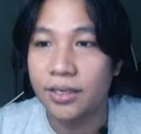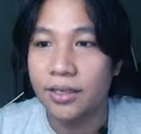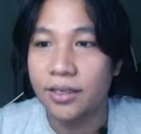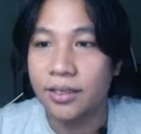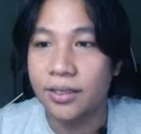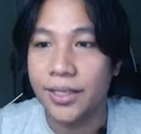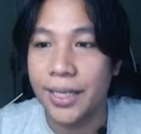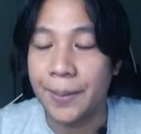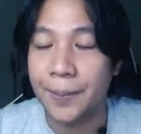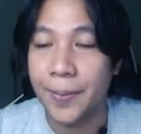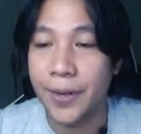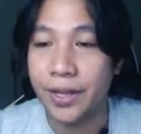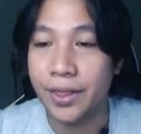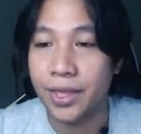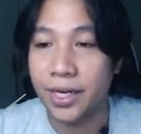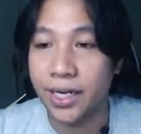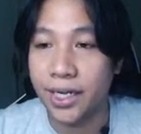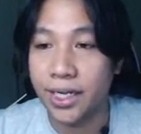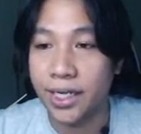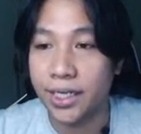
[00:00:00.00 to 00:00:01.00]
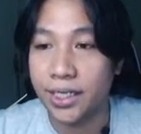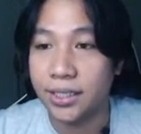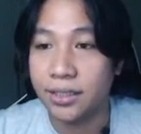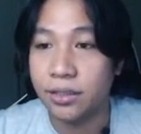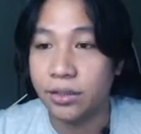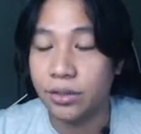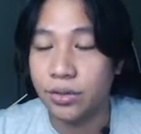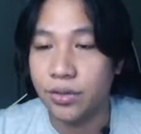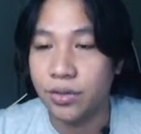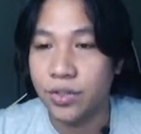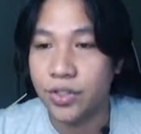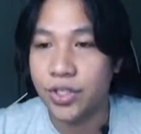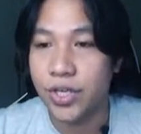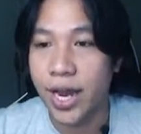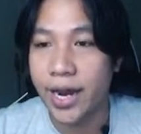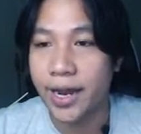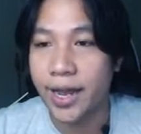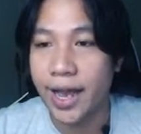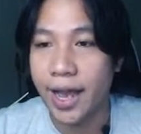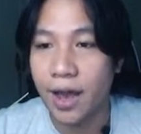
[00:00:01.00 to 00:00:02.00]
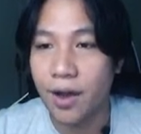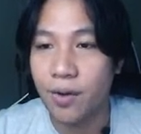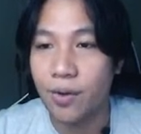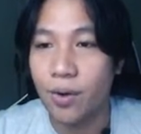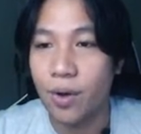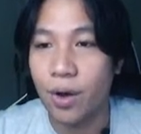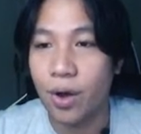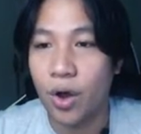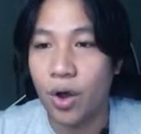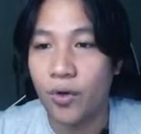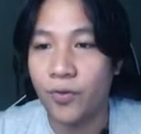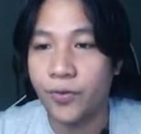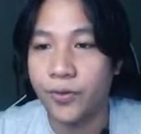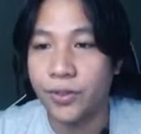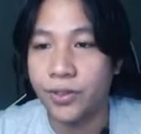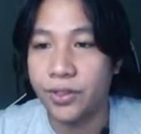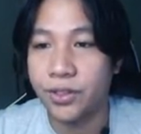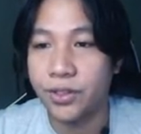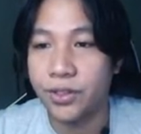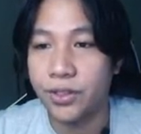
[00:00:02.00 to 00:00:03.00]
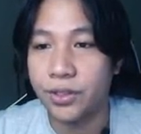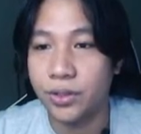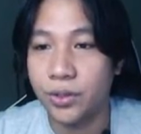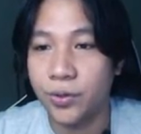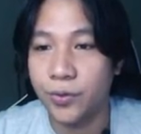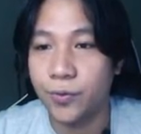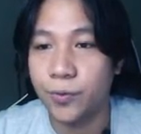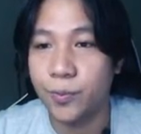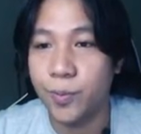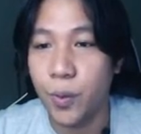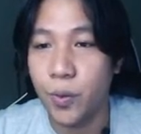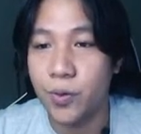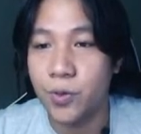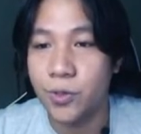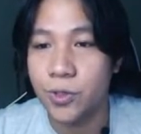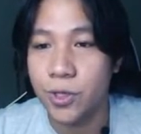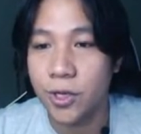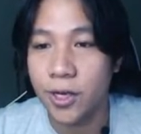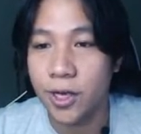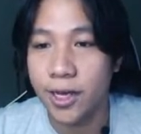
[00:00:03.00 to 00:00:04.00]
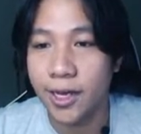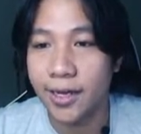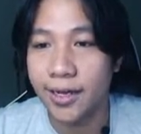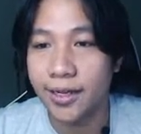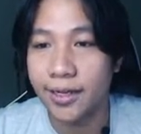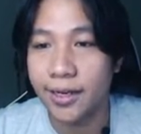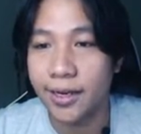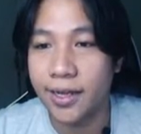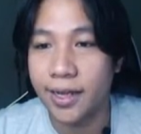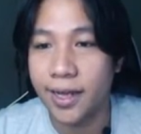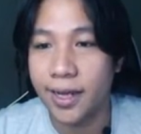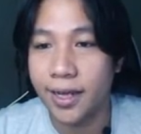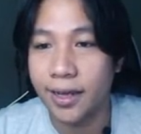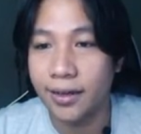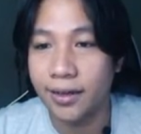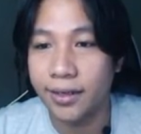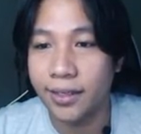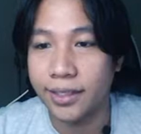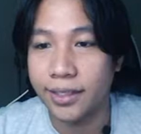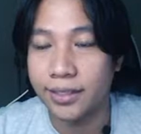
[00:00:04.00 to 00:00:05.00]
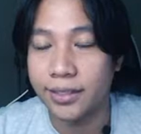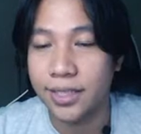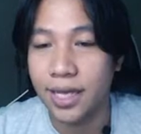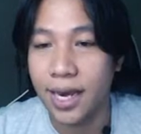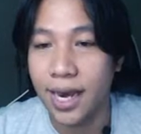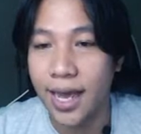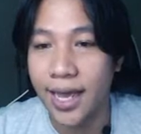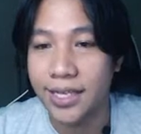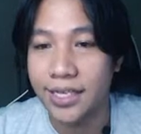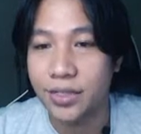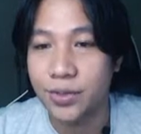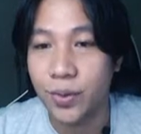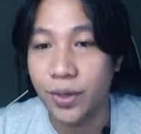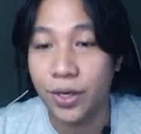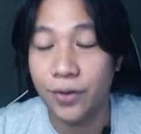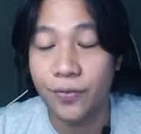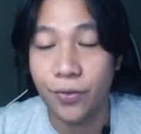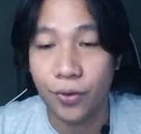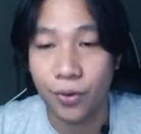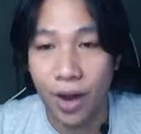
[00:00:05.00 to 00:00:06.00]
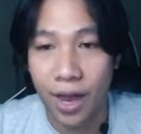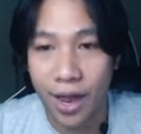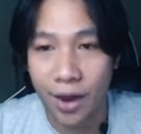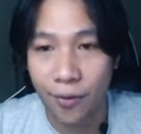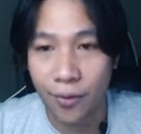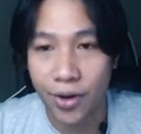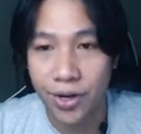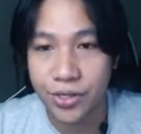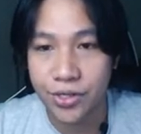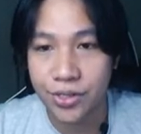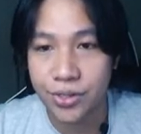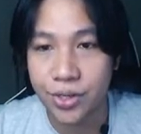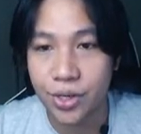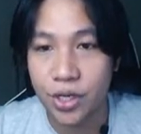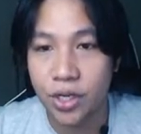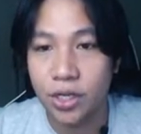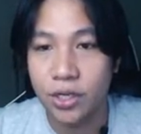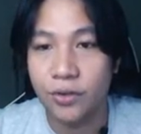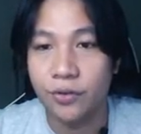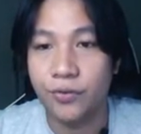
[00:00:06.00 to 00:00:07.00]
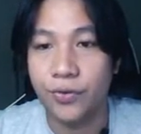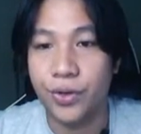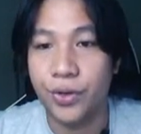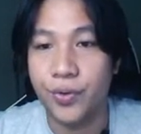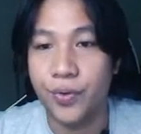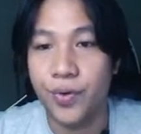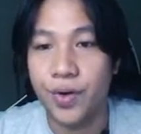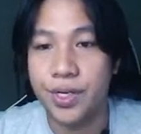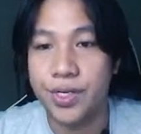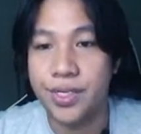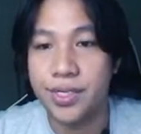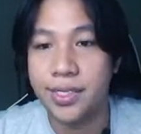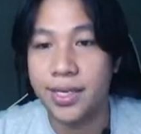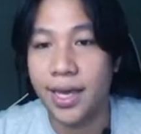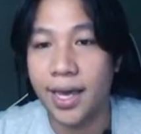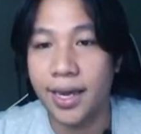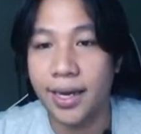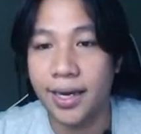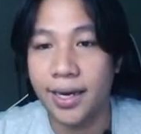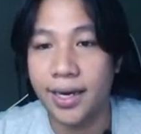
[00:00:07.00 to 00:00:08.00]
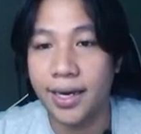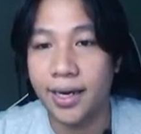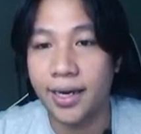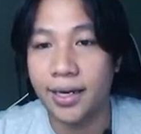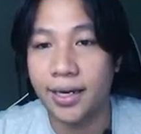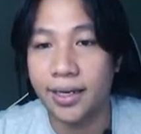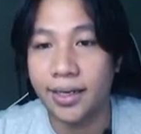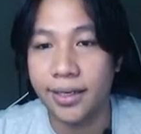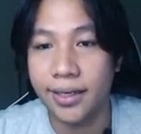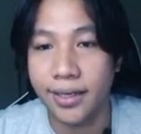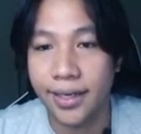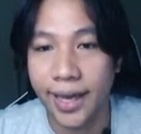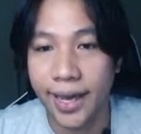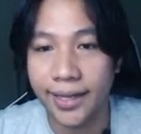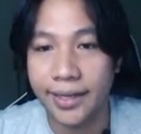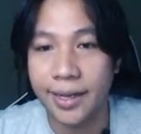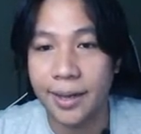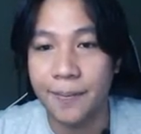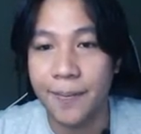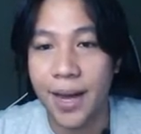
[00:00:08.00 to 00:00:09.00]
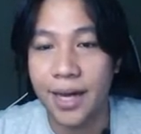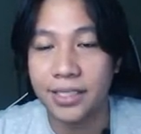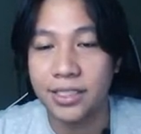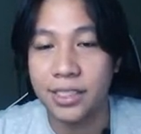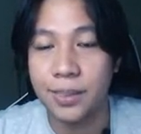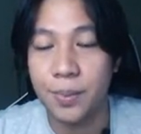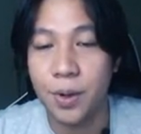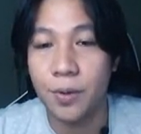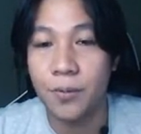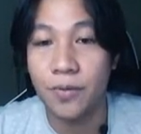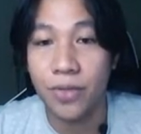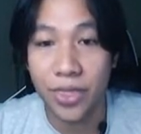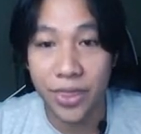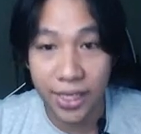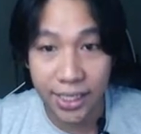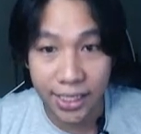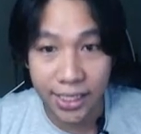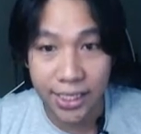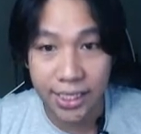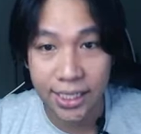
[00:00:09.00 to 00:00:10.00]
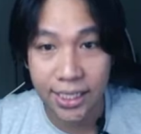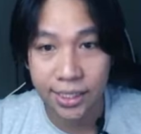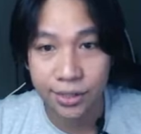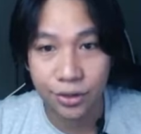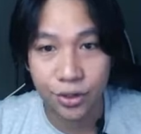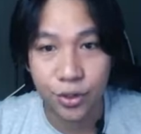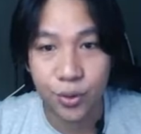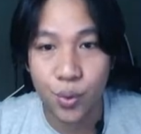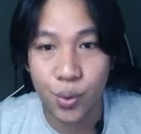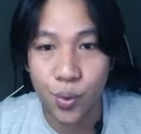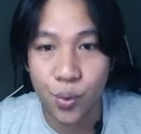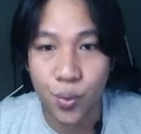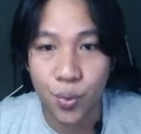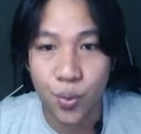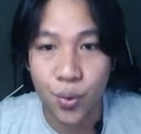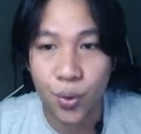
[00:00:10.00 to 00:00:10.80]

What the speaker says: Number 3, check how often you've posted in the last 24 hours. Viewers can get a maximum 3 new